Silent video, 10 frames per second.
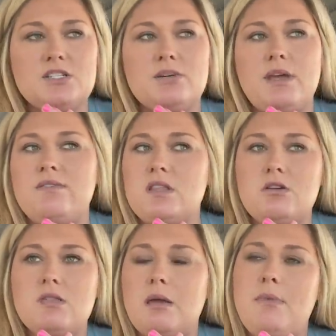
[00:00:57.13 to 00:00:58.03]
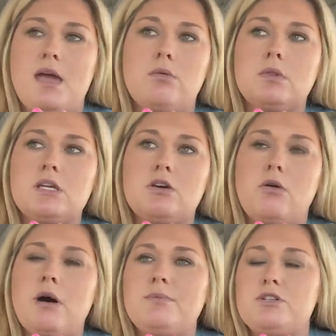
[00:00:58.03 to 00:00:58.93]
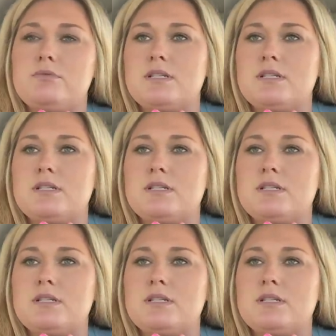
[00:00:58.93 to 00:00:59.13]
So even though they may only go up to a